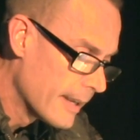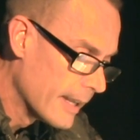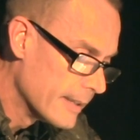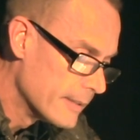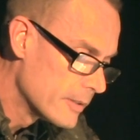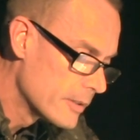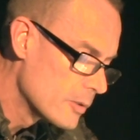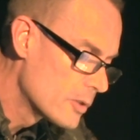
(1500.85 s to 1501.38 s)

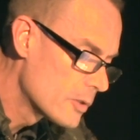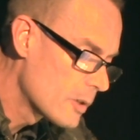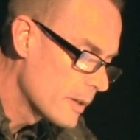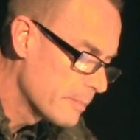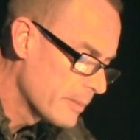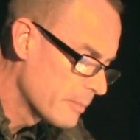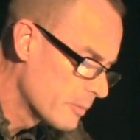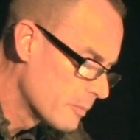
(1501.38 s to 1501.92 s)
And so
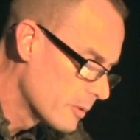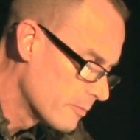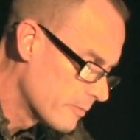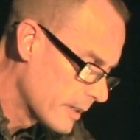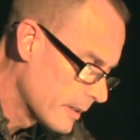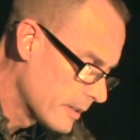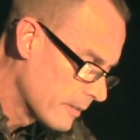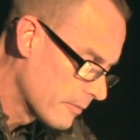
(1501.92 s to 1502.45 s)
straight people were
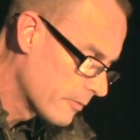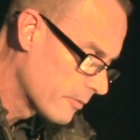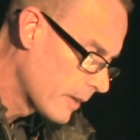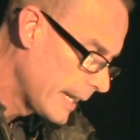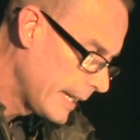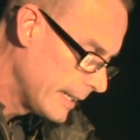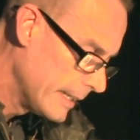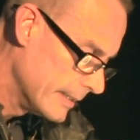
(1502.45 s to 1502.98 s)
very
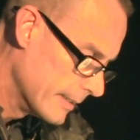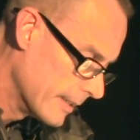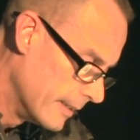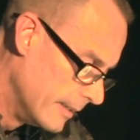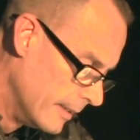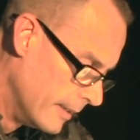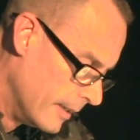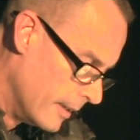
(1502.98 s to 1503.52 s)
afraid.
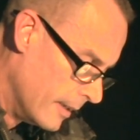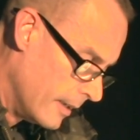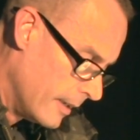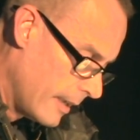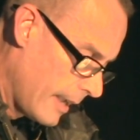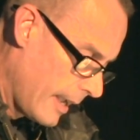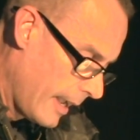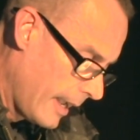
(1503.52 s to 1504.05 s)

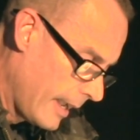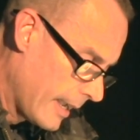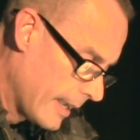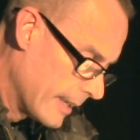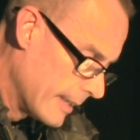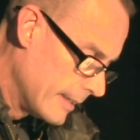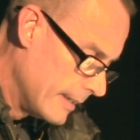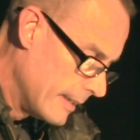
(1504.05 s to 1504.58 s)

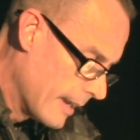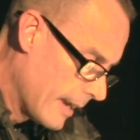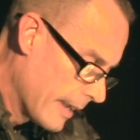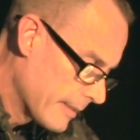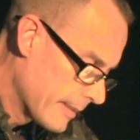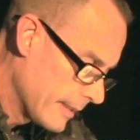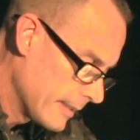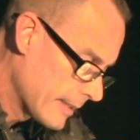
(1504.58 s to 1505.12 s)
And
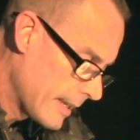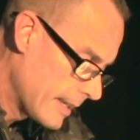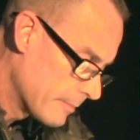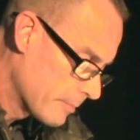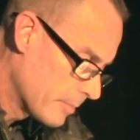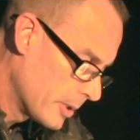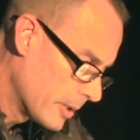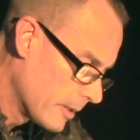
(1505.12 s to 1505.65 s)
I think
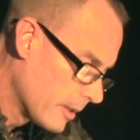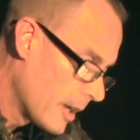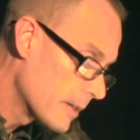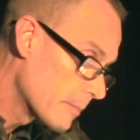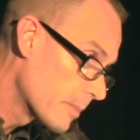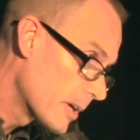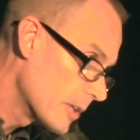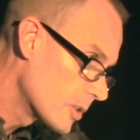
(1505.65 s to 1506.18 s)
that put a
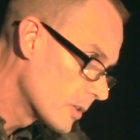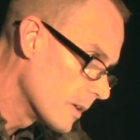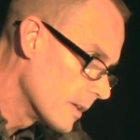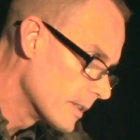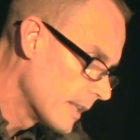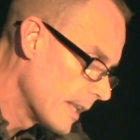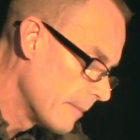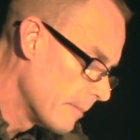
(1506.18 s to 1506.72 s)
lot of pressure
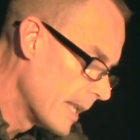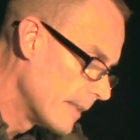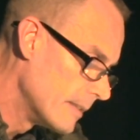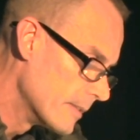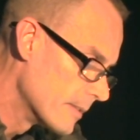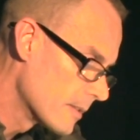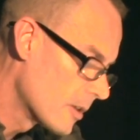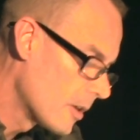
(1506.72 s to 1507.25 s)
on gay
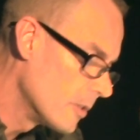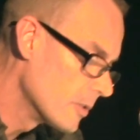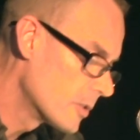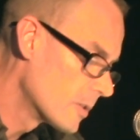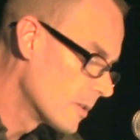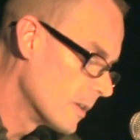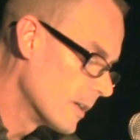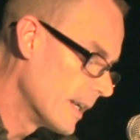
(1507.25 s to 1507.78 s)
men's
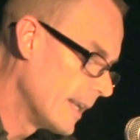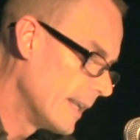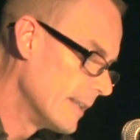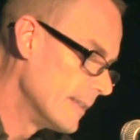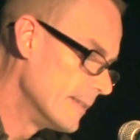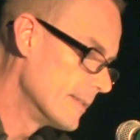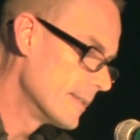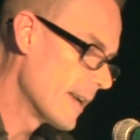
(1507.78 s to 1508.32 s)
culture
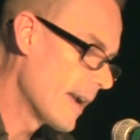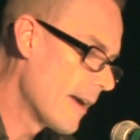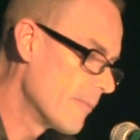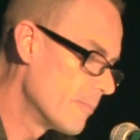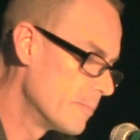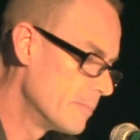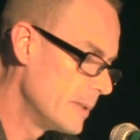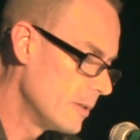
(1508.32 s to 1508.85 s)
and to
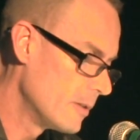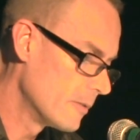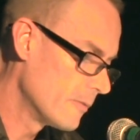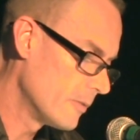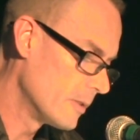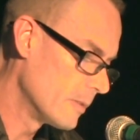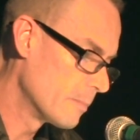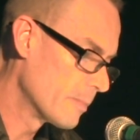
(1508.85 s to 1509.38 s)
have
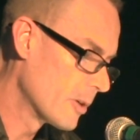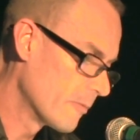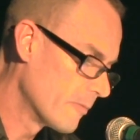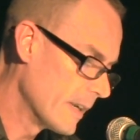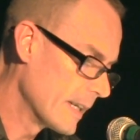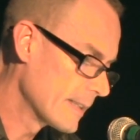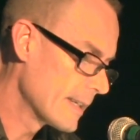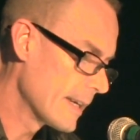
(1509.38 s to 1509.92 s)
beautiful,
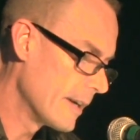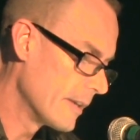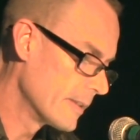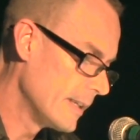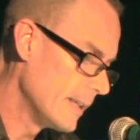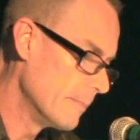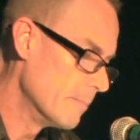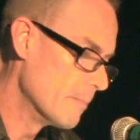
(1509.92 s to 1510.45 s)
perfect,
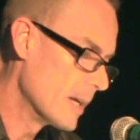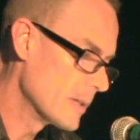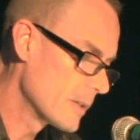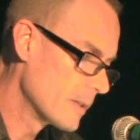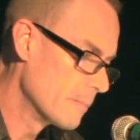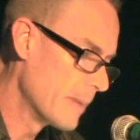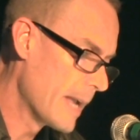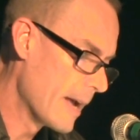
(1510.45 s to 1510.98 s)
healthy,
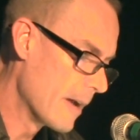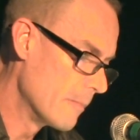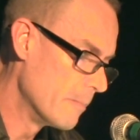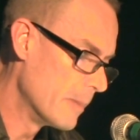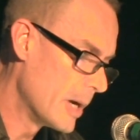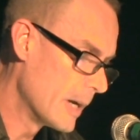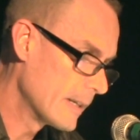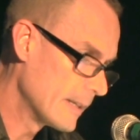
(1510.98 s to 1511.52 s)

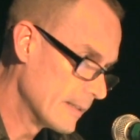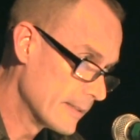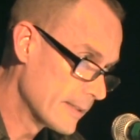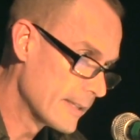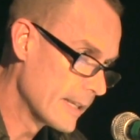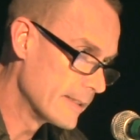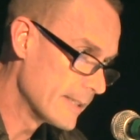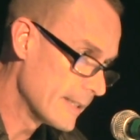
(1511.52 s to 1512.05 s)
muscle-bound
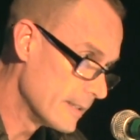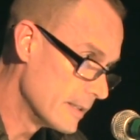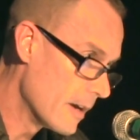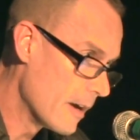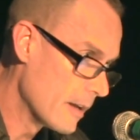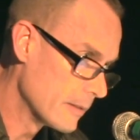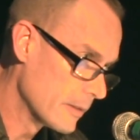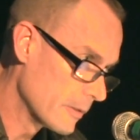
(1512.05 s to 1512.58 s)
bodies that did
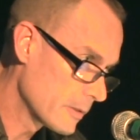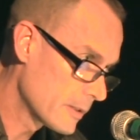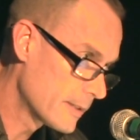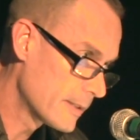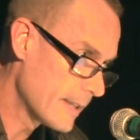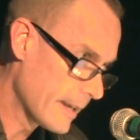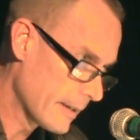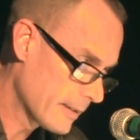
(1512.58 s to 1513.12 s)
not look
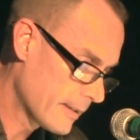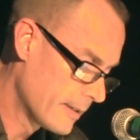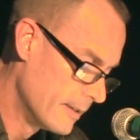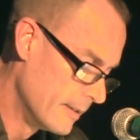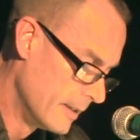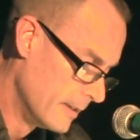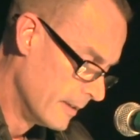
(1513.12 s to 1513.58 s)
sick.